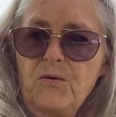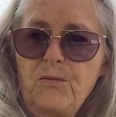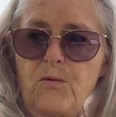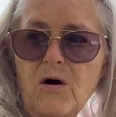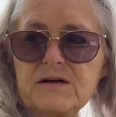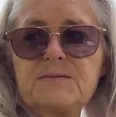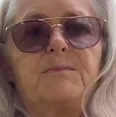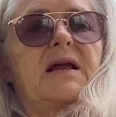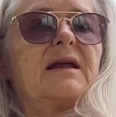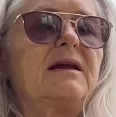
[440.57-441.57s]
what
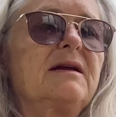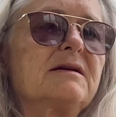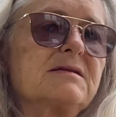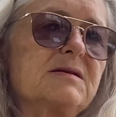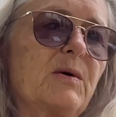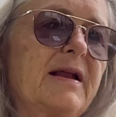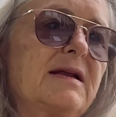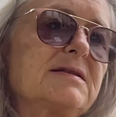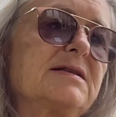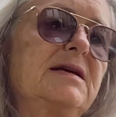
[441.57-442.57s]
beings, what
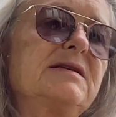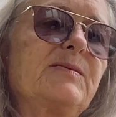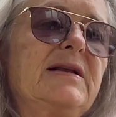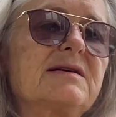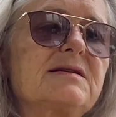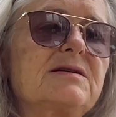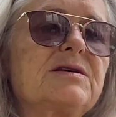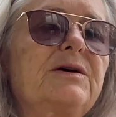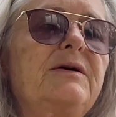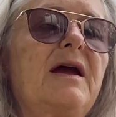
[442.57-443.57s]
entities we listen
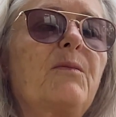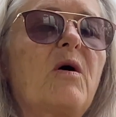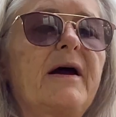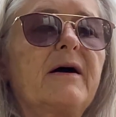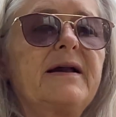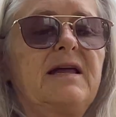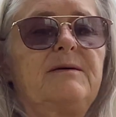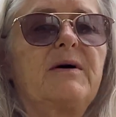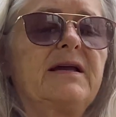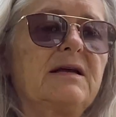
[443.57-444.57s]
to, and why I
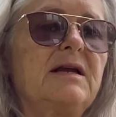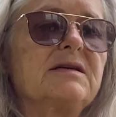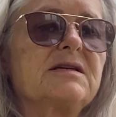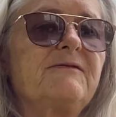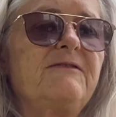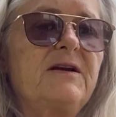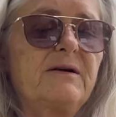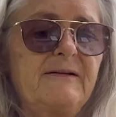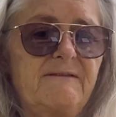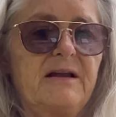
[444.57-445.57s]
keep my connection
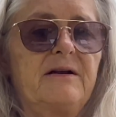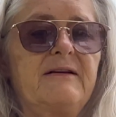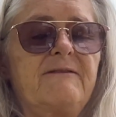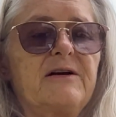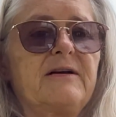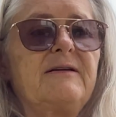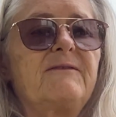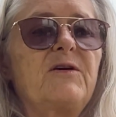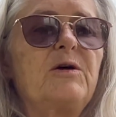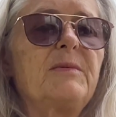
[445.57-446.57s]
very
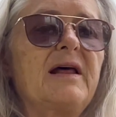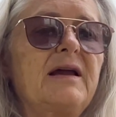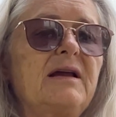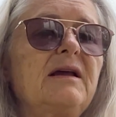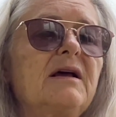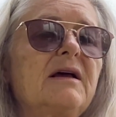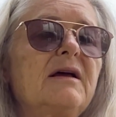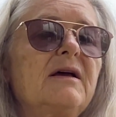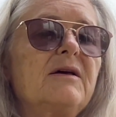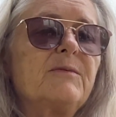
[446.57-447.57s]
firmly
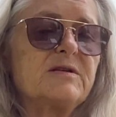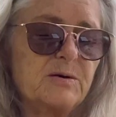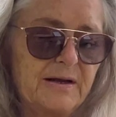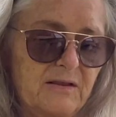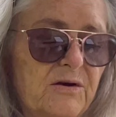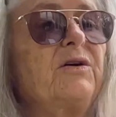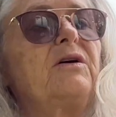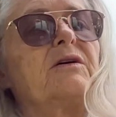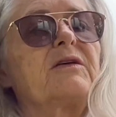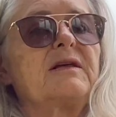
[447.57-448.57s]
between the
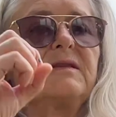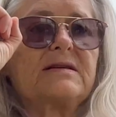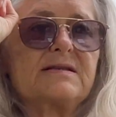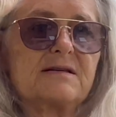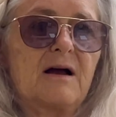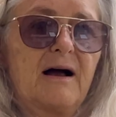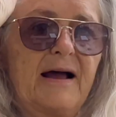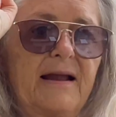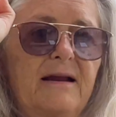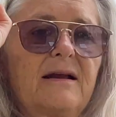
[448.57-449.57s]
earth and the
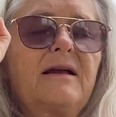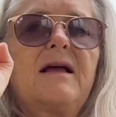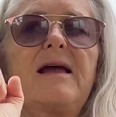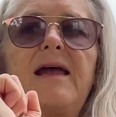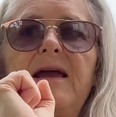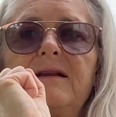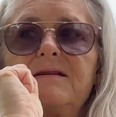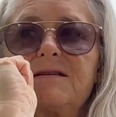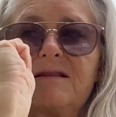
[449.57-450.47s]
sky. And